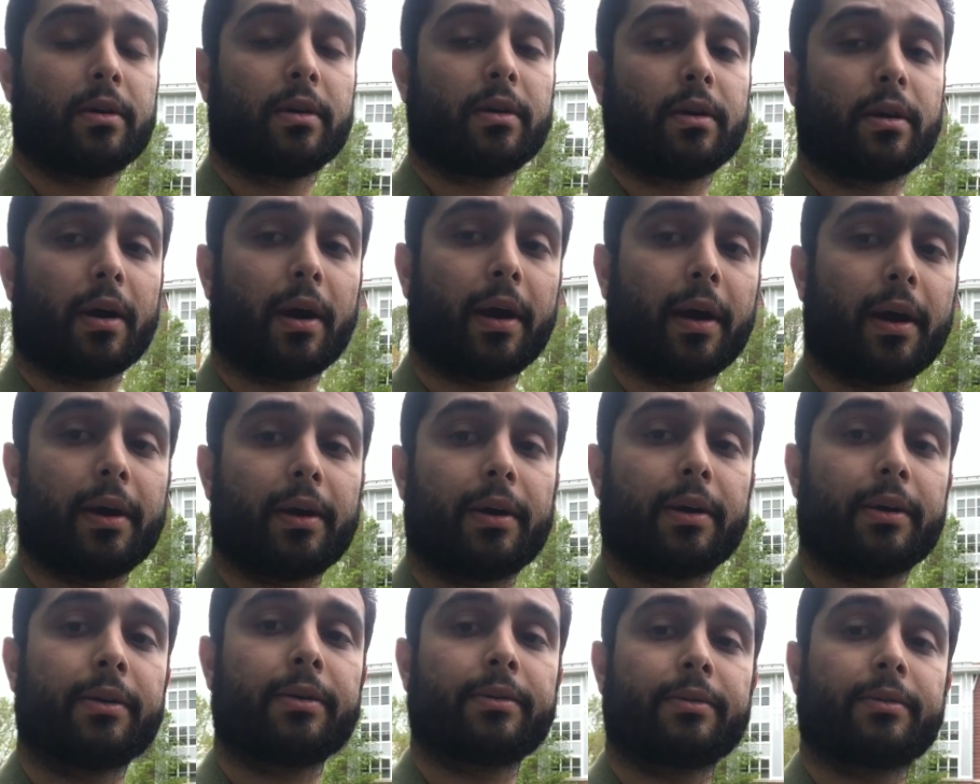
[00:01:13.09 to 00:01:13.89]
Uh,
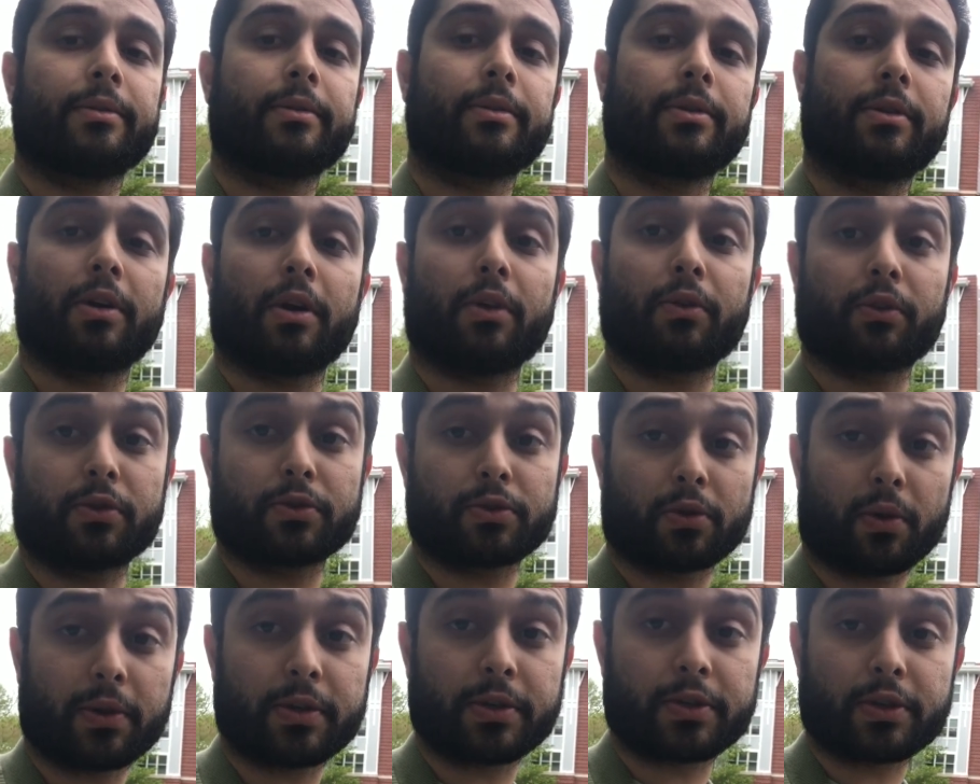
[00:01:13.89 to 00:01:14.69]
you know, there's
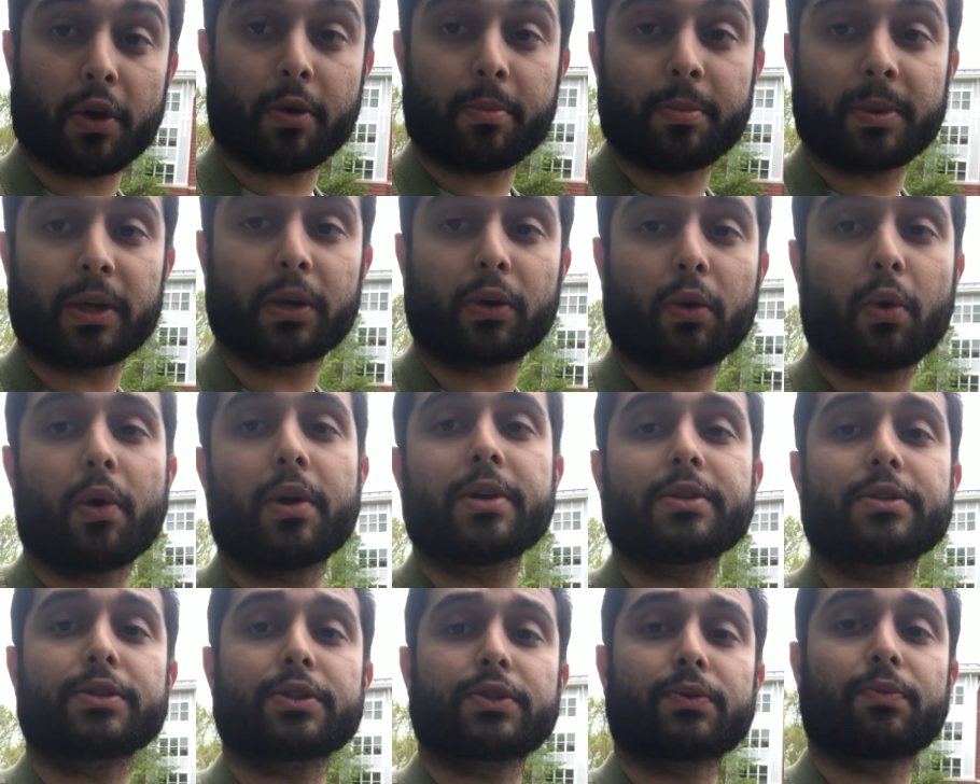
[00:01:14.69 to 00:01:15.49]
only so many
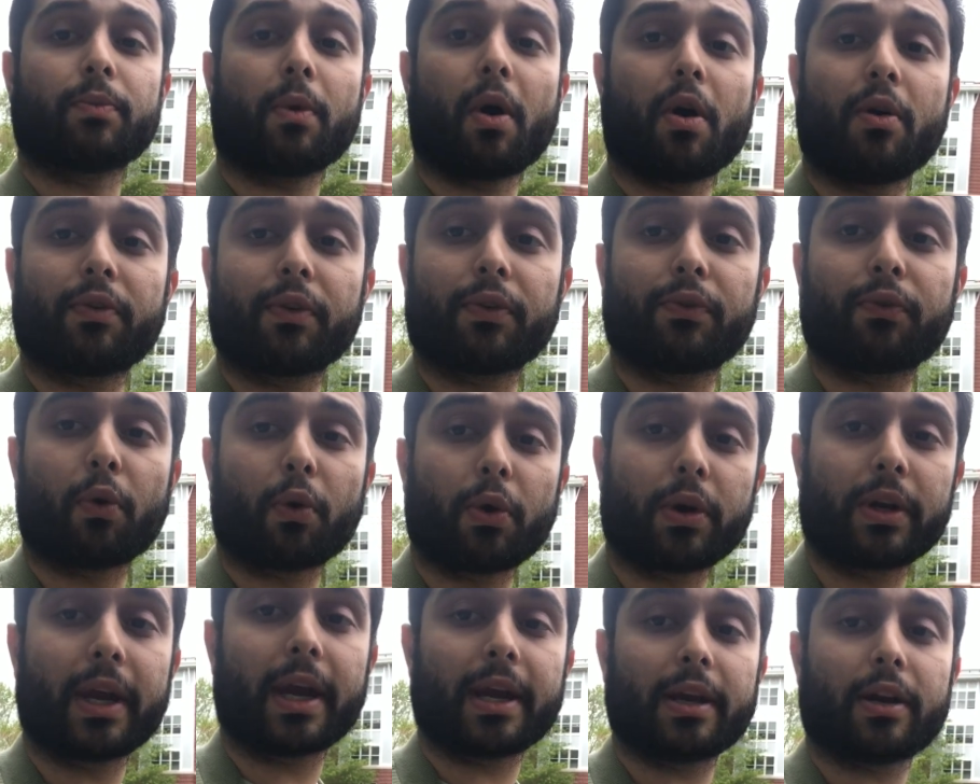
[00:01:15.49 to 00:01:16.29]
coins. There's over
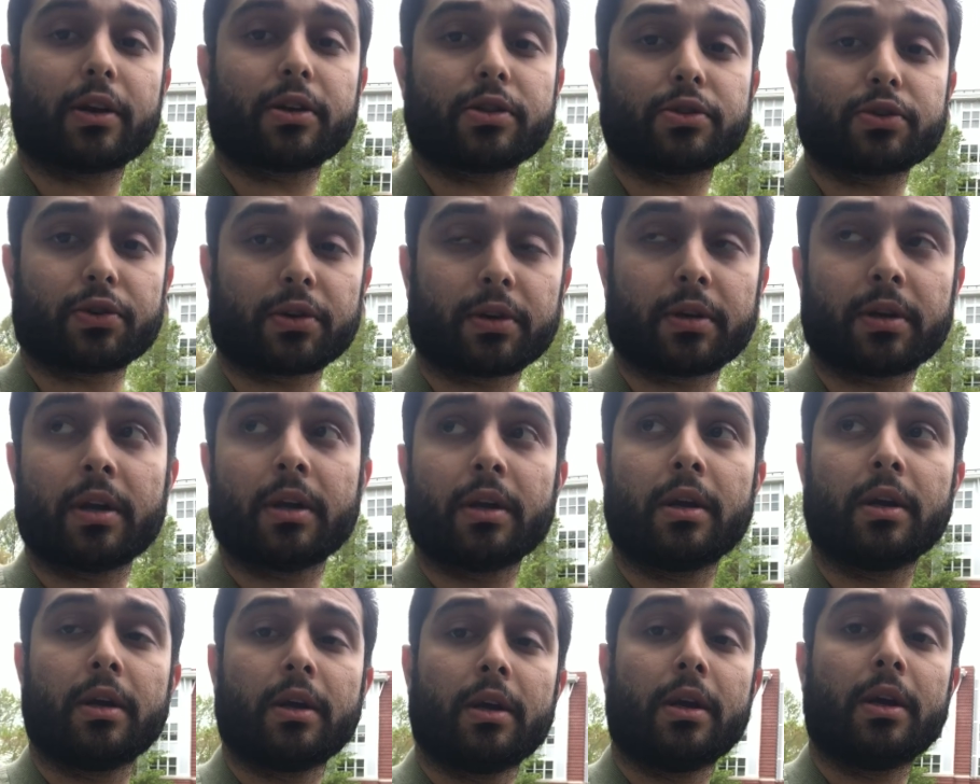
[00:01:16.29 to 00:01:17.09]
4,800
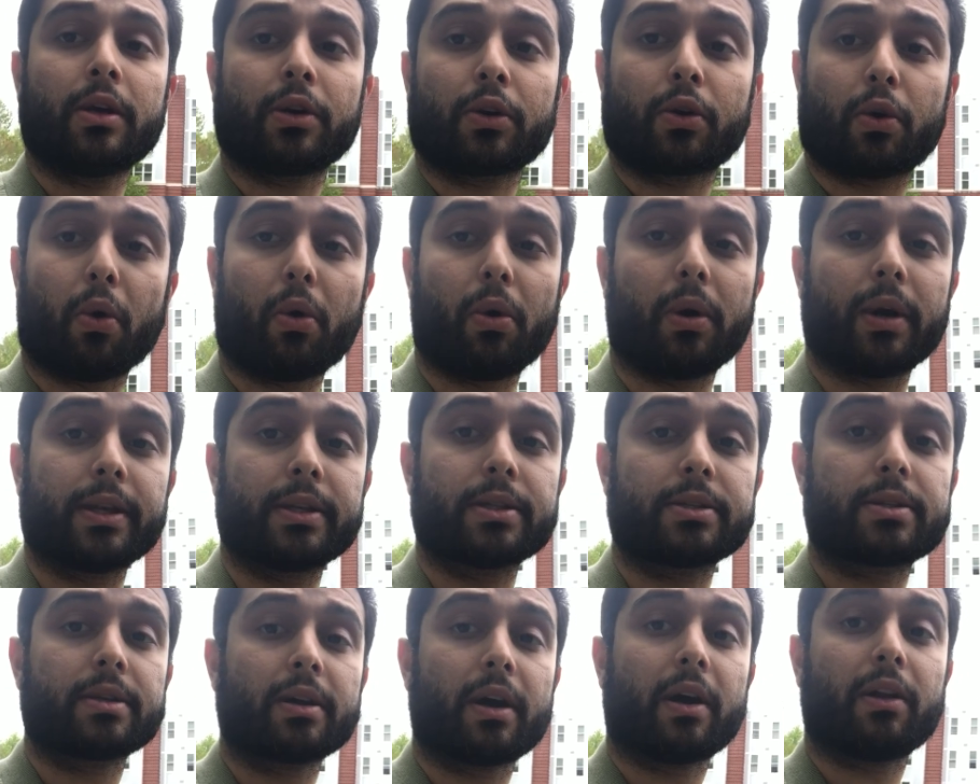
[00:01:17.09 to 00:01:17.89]

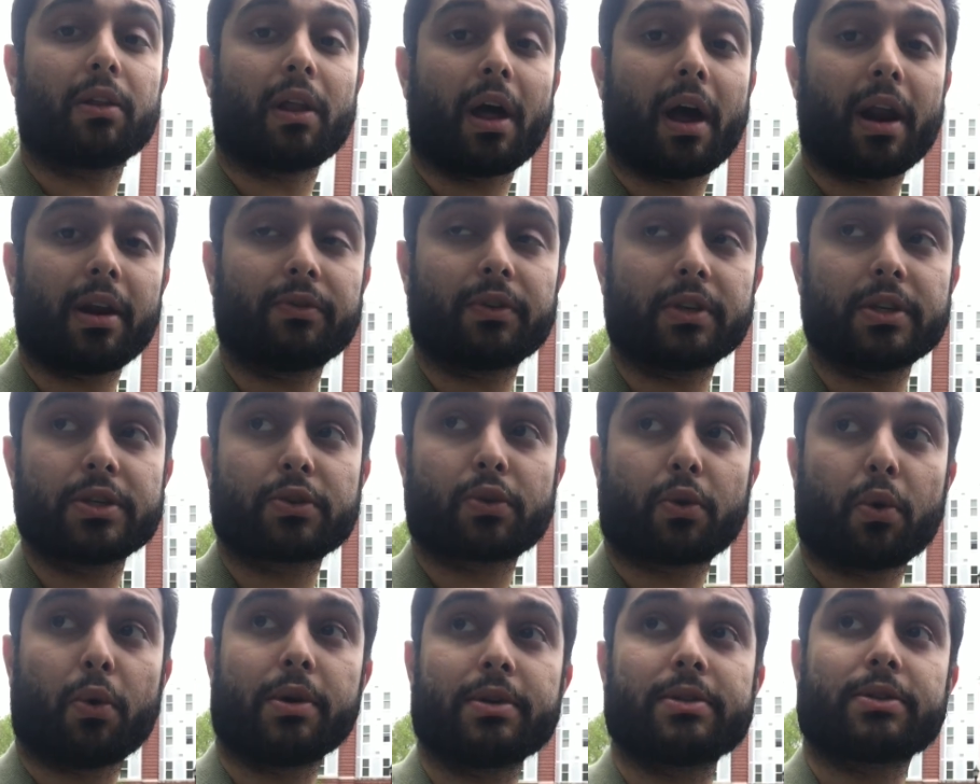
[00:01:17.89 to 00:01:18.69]
coins. A lot of these
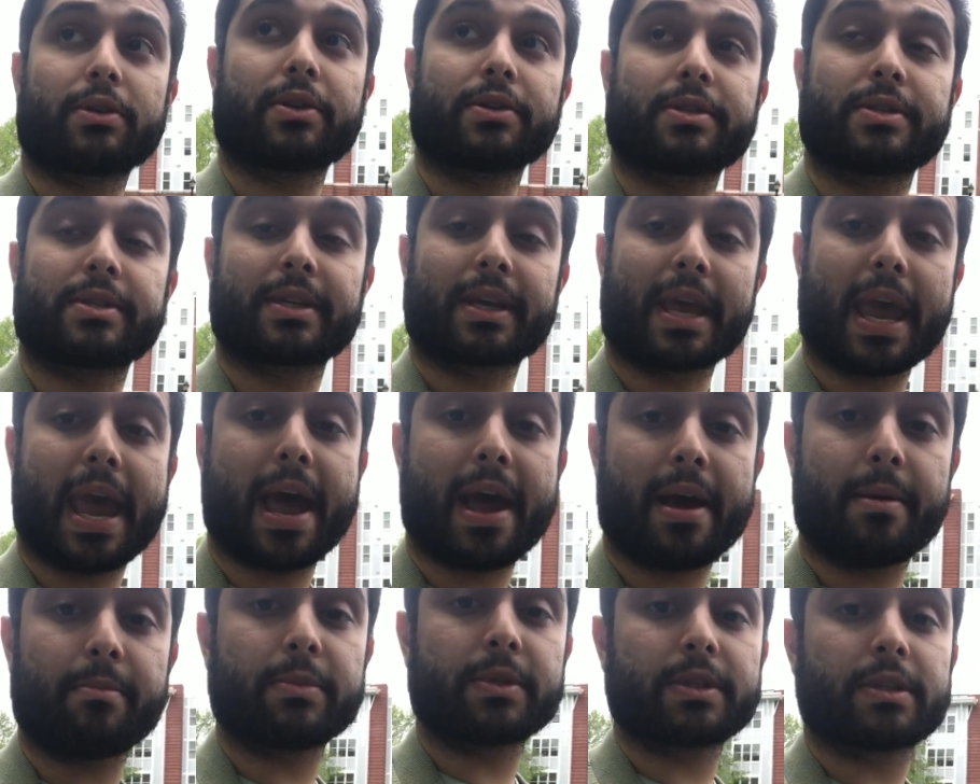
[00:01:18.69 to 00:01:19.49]
coins are
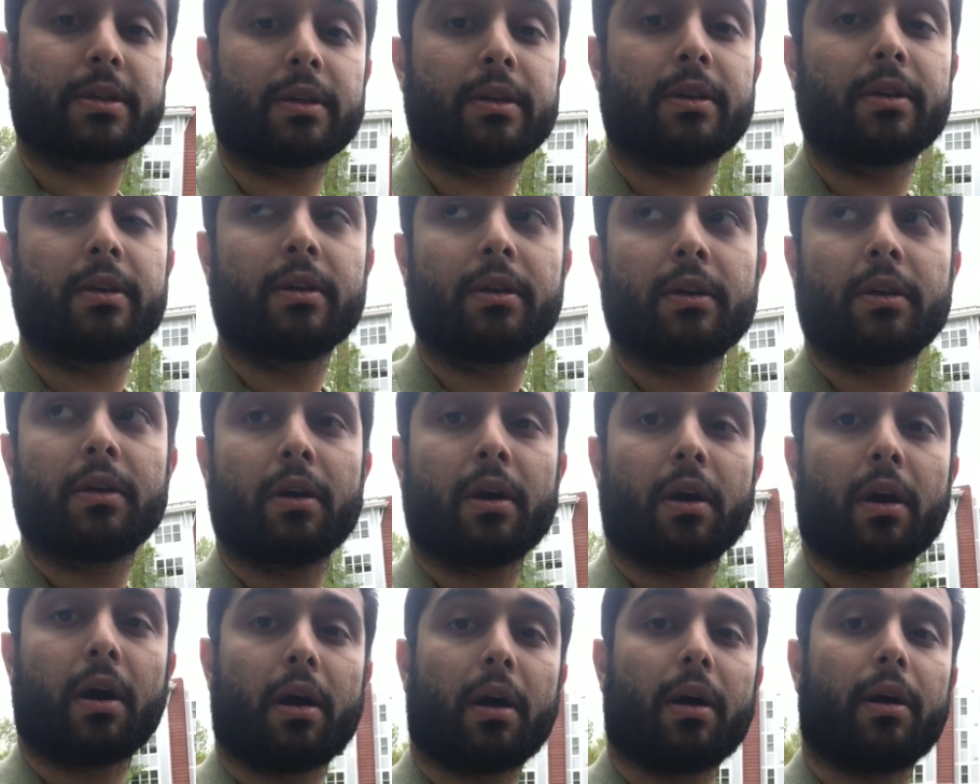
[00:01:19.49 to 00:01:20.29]
scams.
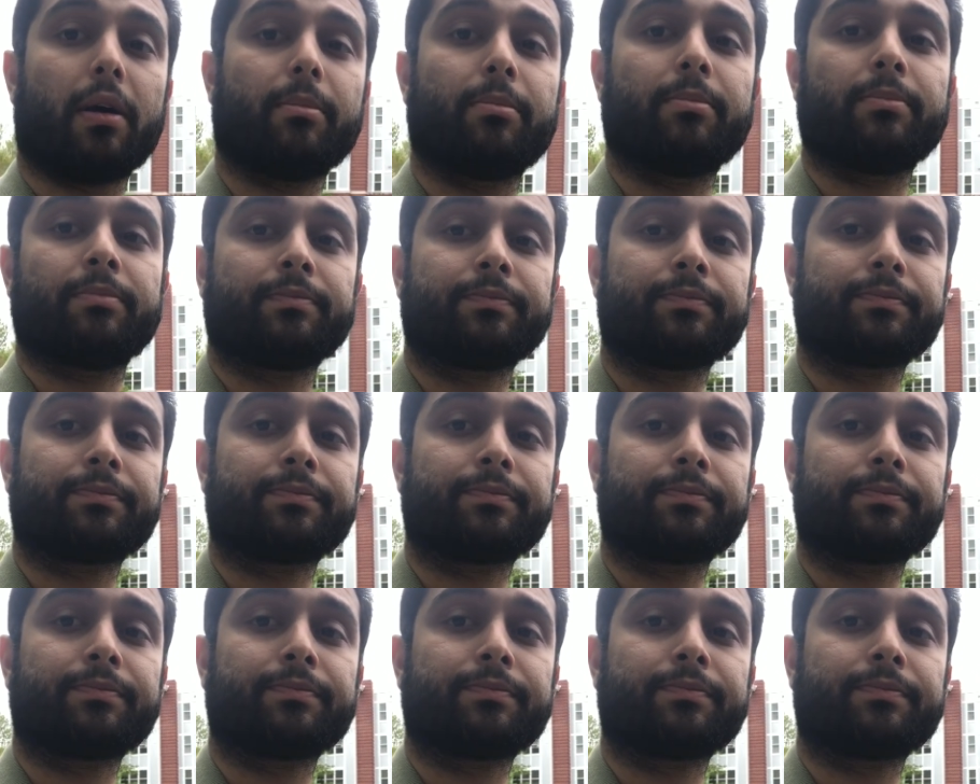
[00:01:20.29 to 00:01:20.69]
Um,